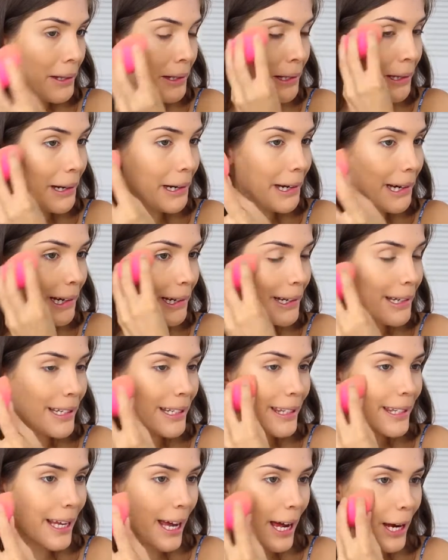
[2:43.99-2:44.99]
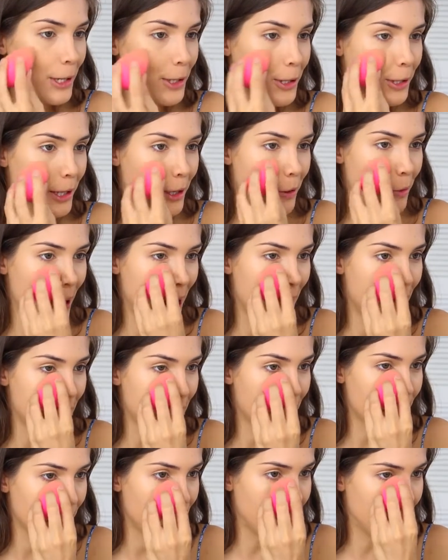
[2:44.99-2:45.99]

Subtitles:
So just casually waiting